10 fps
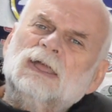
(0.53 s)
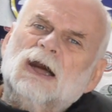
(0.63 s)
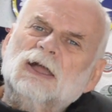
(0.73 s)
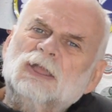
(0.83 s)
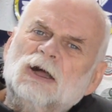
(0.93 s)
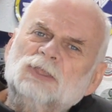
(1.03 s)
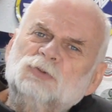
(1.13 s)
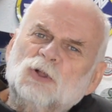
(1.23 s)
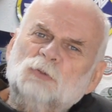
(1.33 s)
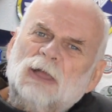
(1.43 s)
Hi guys,
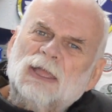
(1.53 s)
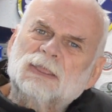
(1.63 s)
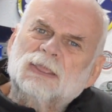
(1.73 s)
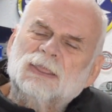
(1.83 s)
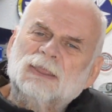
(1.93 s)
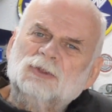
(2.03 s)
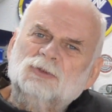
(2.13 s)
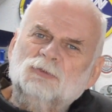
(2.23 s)
welcome back to